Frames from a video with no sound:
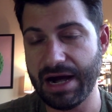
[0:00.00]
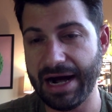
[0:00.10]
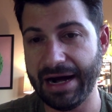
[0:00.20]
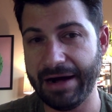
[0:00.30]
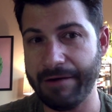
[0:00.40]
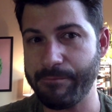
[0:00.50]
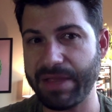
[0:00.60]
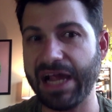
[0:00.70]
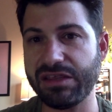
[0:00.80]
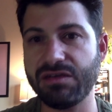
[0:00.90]

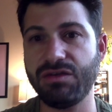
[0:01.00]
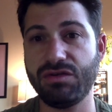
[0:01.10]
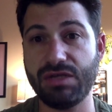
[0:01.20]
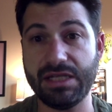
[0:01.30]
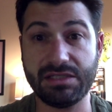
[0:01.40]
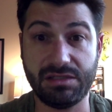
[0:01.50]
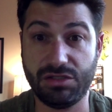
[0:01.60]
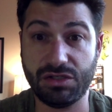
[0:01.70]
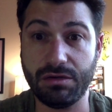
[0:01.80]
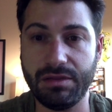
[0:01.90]
I think it's
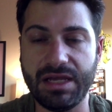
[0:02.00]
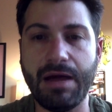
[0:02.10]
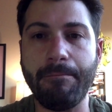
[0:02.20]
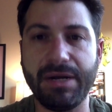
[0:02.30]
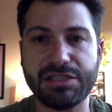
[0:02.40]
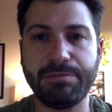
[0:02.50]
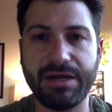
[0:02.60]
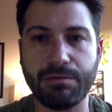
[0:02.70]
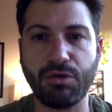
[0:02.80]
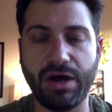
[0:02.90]
certainly a much
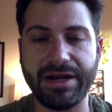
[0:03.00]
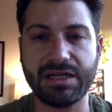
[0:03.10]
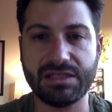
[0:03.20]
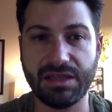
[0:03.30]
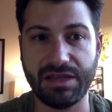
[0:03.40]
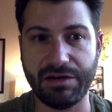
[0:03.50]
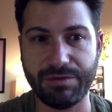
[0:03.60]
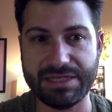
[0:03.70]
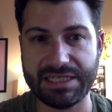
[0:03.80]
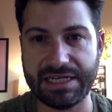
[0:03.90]
better product than
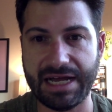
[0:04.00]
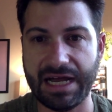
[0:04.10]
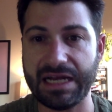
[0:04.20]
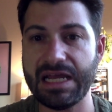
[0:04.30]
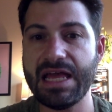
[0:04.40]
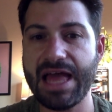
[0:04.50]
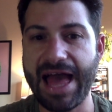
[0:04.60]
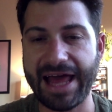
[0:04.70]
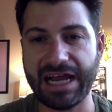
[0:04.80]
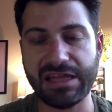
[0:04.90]
Reason 9,
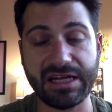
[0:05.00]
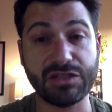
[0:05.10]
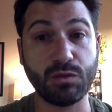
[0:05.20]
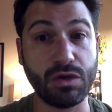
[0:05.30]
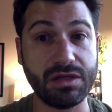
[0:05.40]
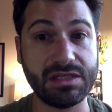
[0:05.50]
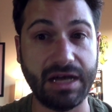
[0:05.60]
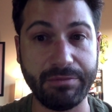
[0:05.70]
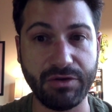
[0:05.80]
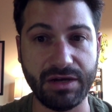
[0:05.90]
and I think it's worth it to
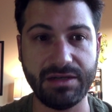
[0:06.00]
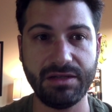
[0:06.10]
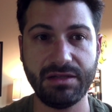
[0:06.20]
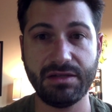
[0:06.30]
upgrade.